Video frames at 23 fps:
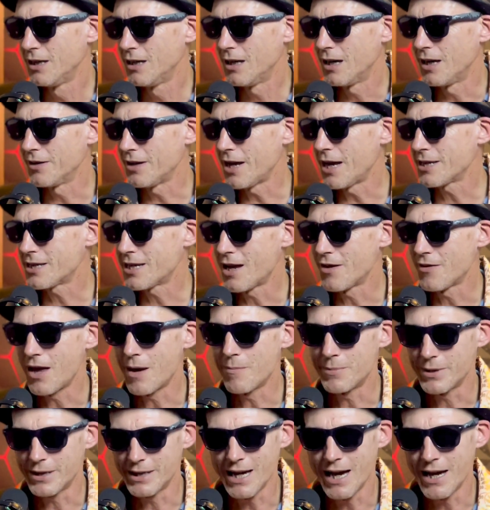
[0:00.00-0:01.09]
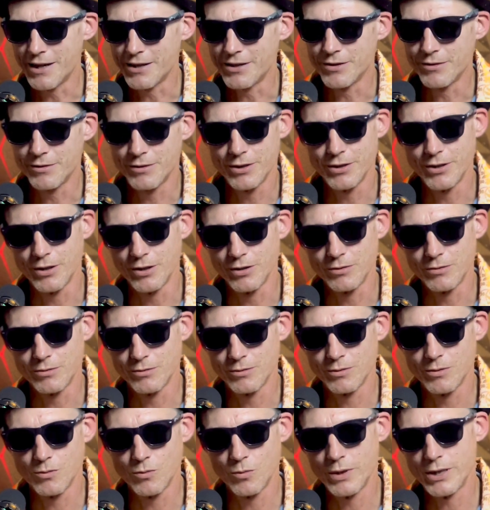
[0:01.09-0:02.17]
And that's how that began, you know.
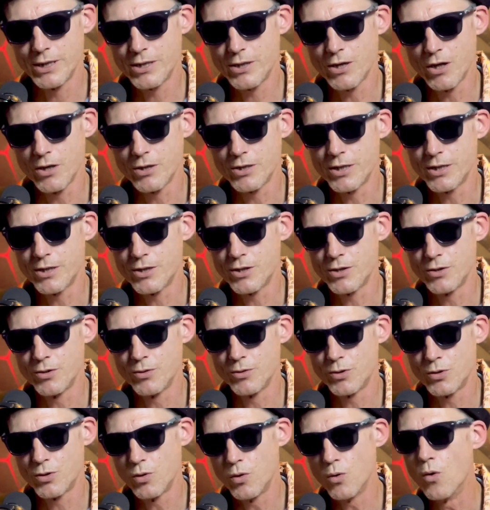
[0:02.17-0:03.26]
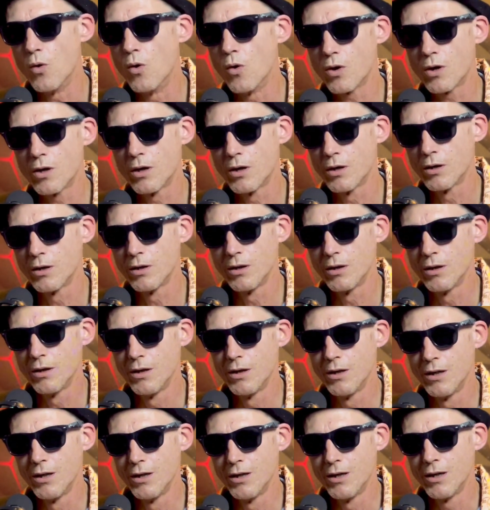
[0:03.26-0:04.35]
We started to talk
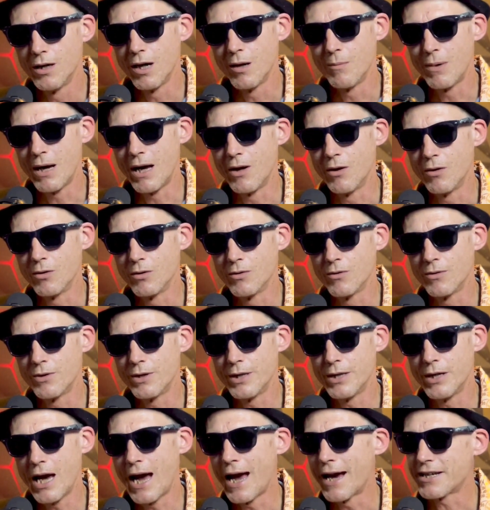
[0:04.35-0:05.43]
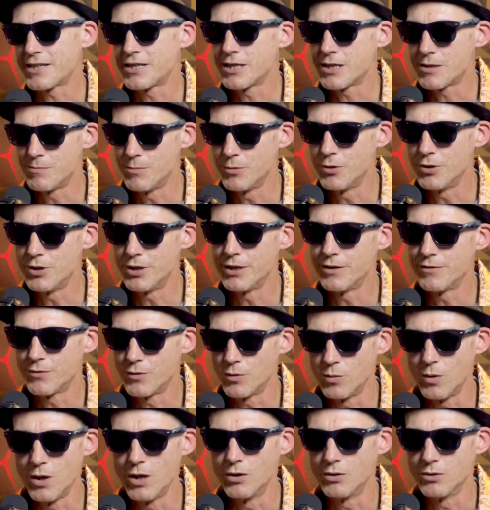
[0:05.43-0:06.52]
about the axis mundi of
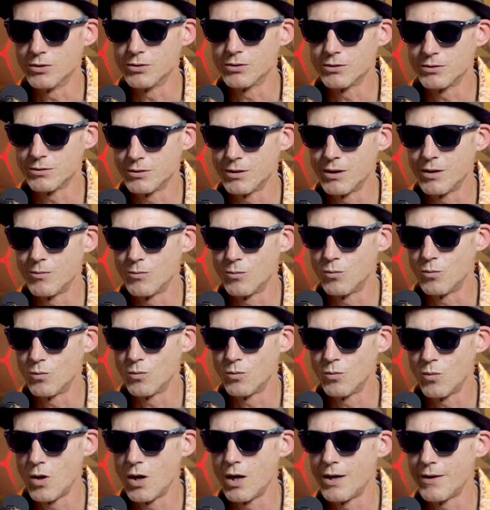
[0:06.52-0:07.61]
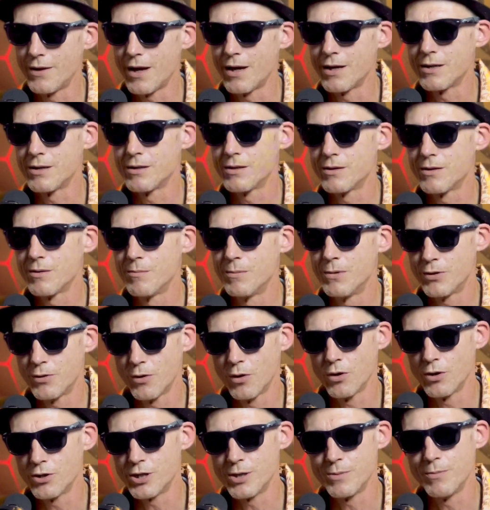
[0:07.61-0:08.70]
the world and why that
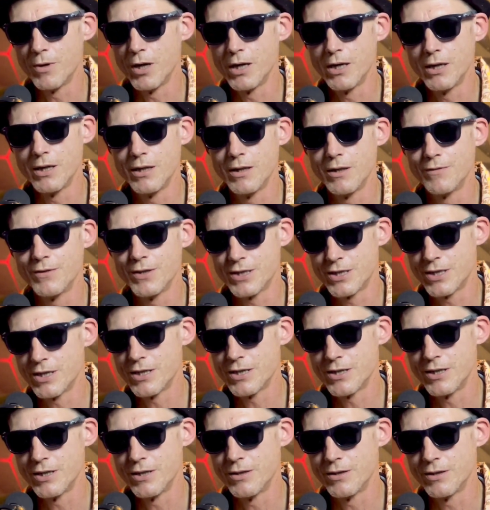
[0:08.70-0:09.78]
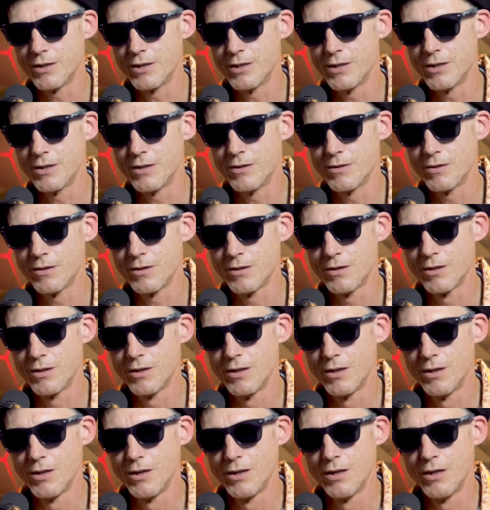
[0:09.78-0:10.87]
mythology might have existed. In,
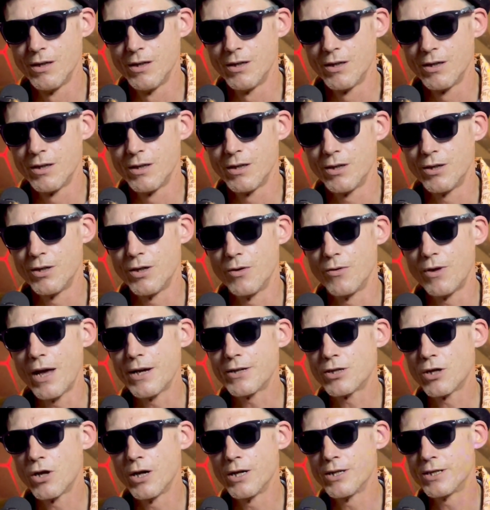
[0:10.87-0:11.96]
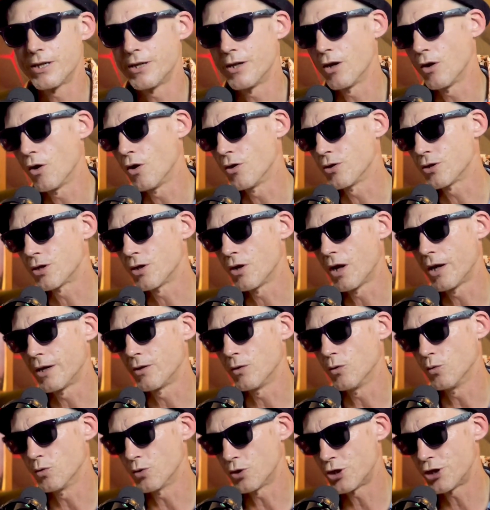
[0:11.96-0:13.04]
you know, that ties in a lot to like Lord